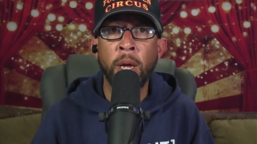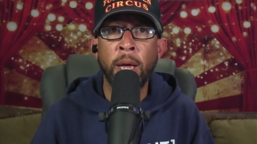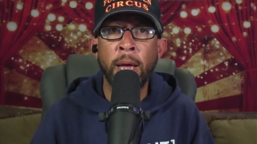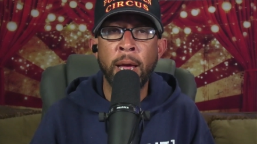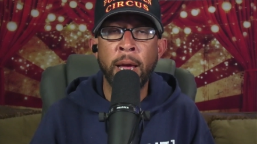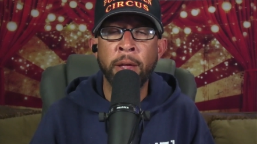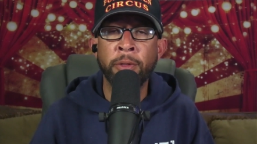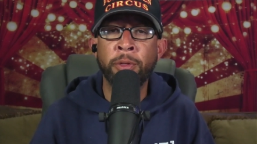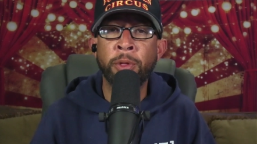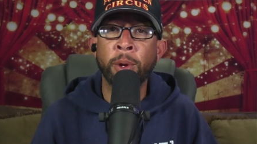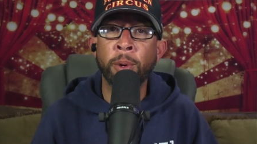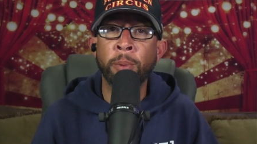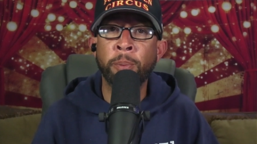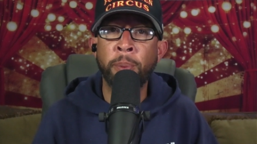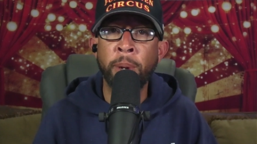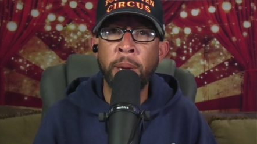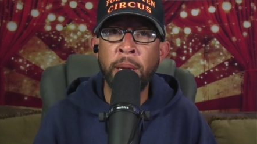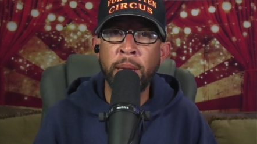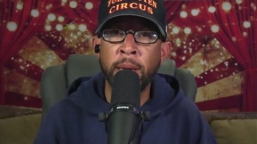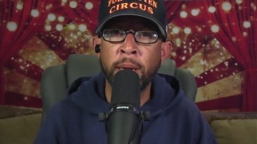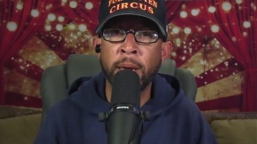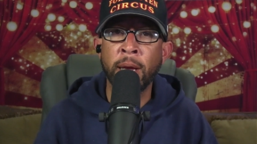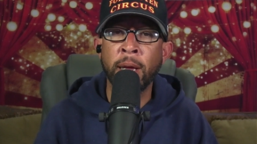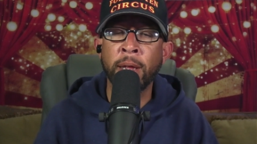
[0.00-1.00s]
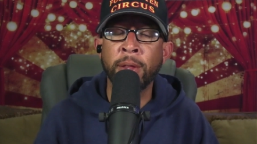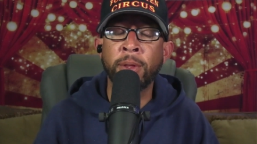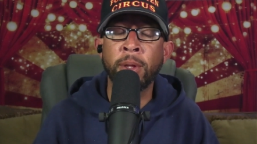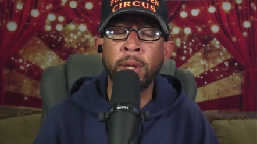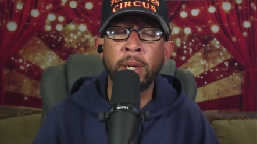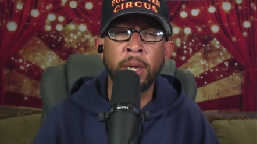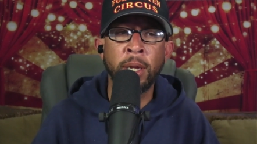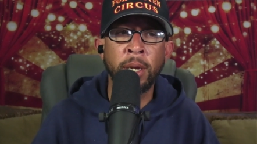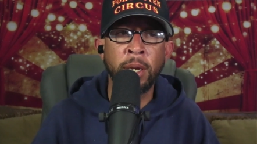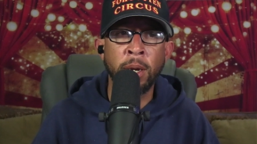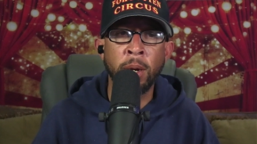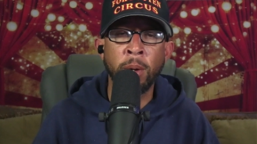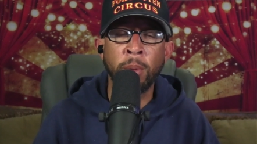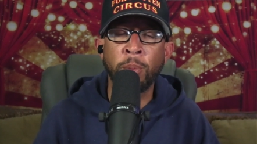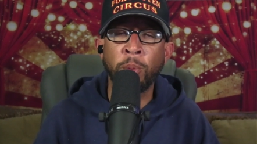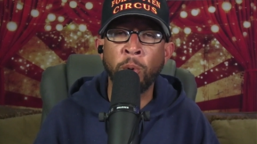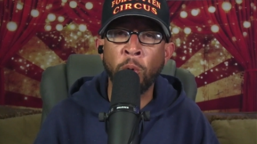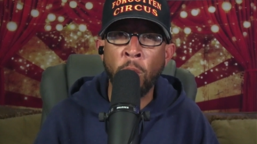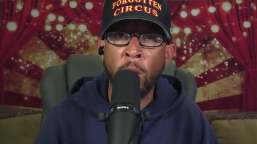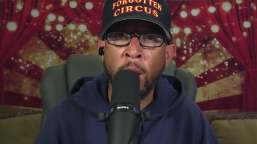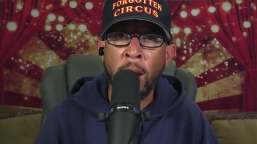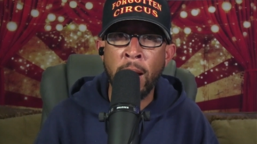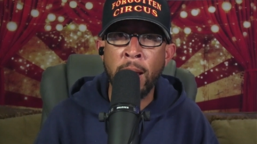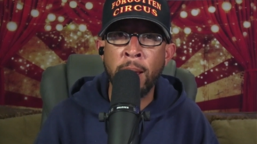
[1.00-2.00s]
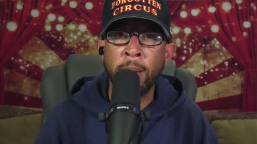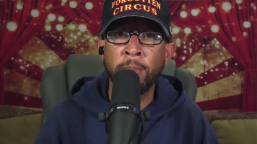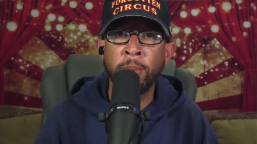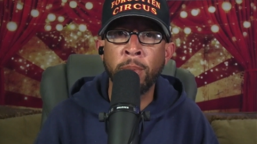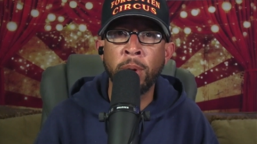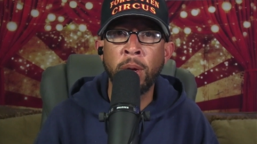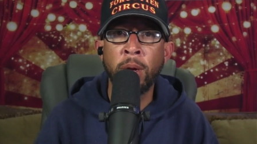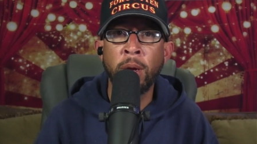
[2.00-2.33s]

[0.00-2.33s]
at their peak, at the, in their prime